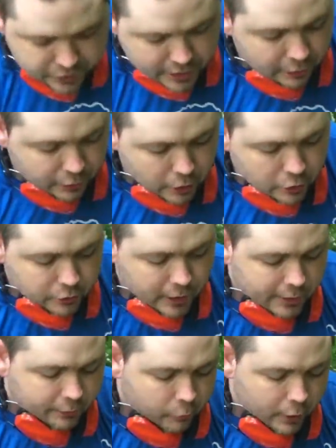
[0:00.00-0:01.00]
Jericho
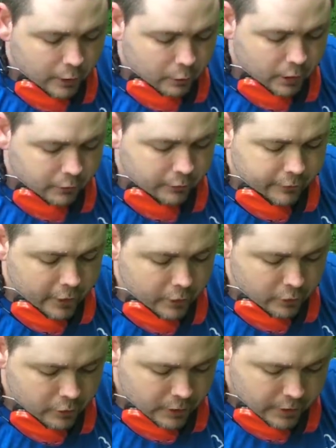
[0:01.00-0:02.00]
941
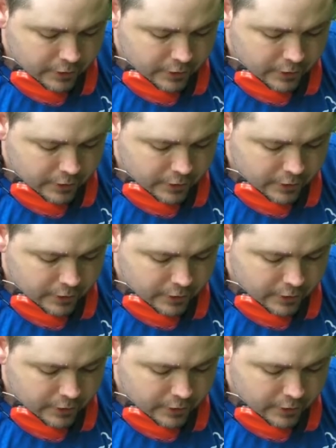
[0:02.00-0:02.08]
review,